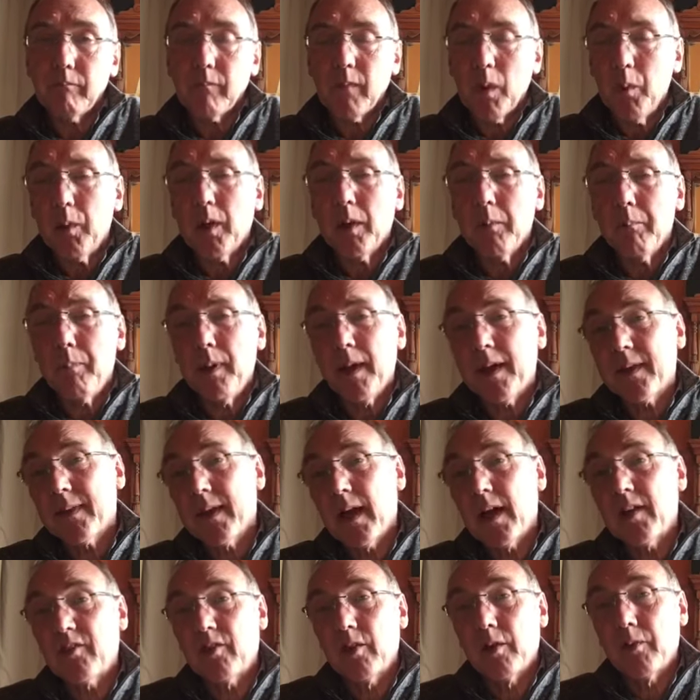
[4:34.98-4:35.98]
We can pick
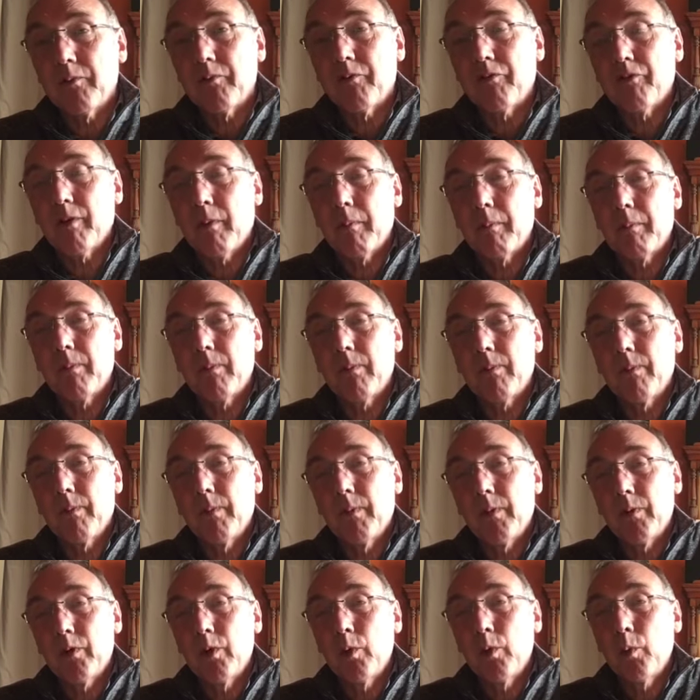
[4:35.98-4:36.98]
that up from
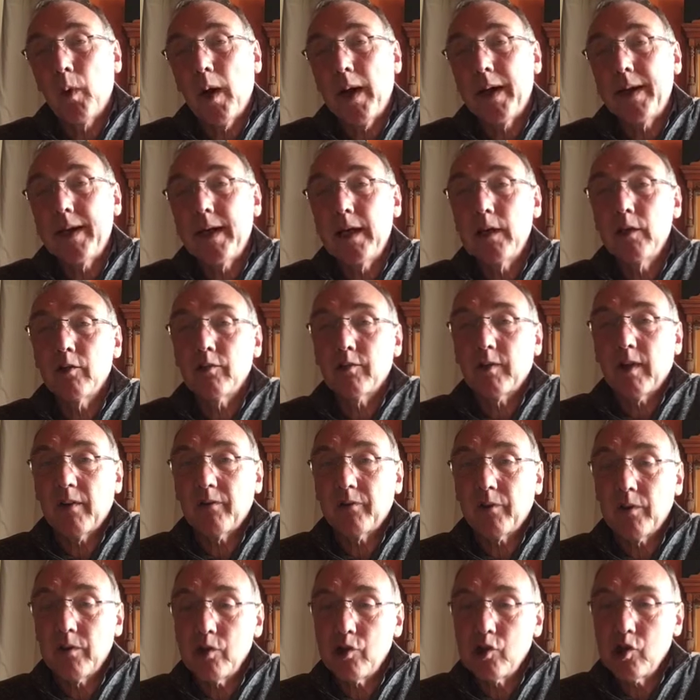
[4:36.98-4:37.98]
the way he looked
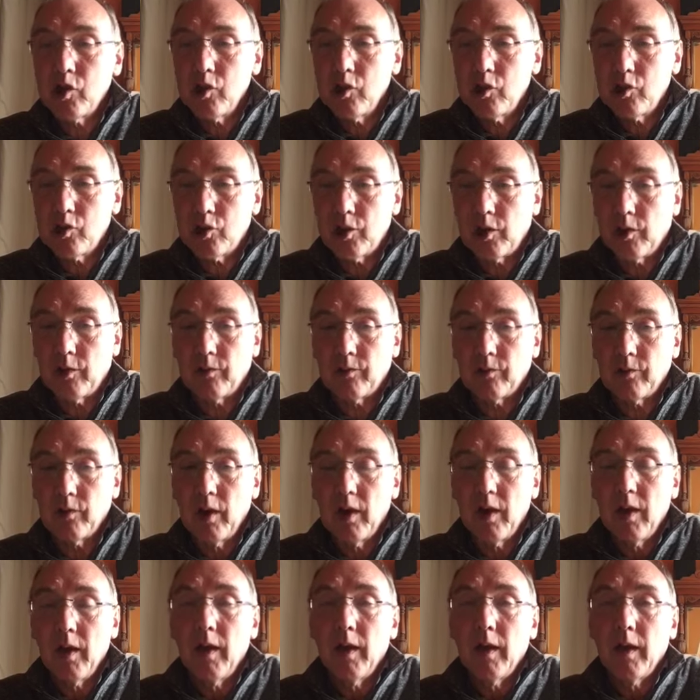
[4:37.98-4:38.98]
after the churches
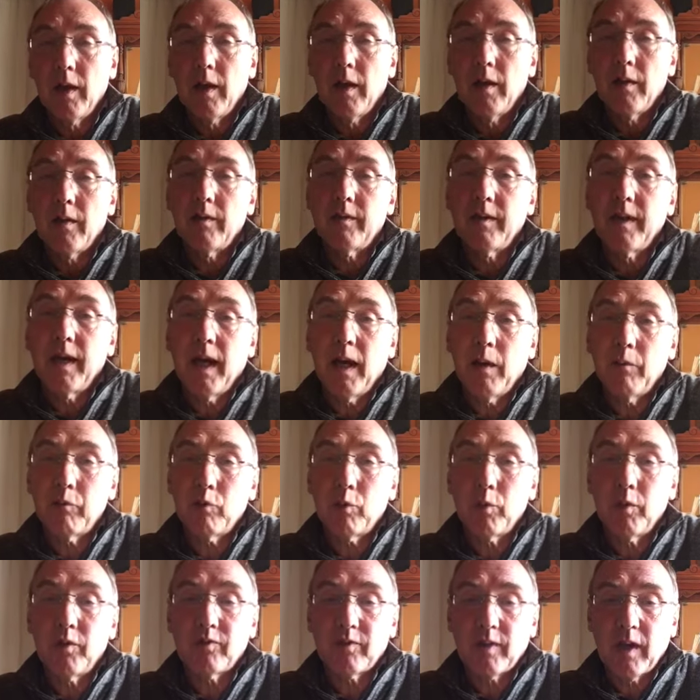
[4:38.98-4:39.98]
that he helped
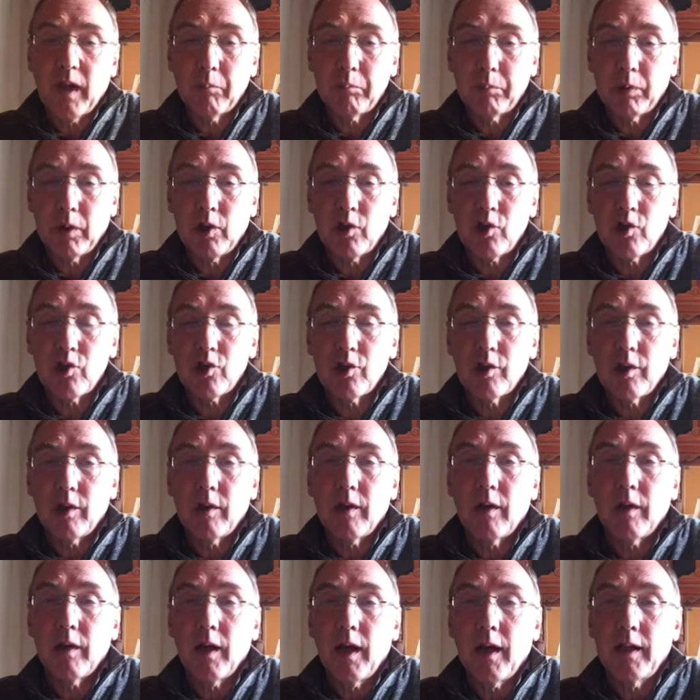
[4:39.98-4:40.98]
to establish,
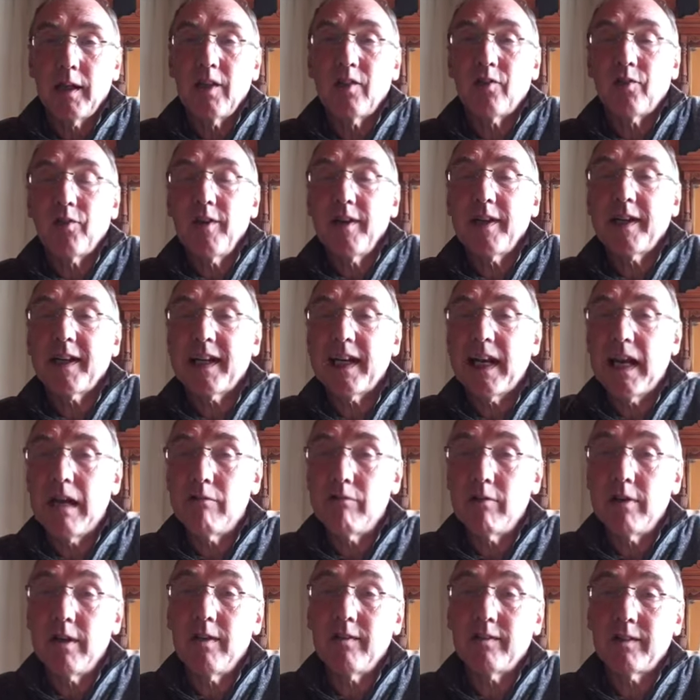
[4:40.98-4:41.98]
and it's very clear
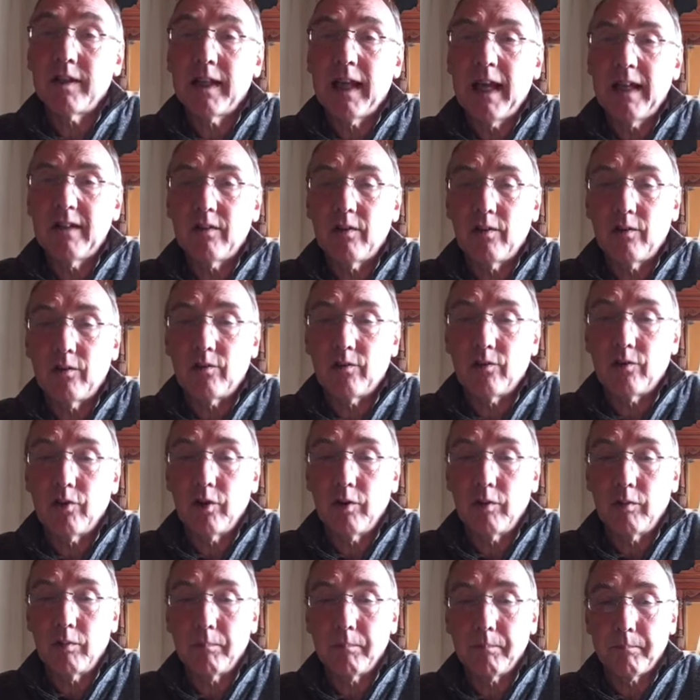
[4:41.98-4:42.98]
in his letters too.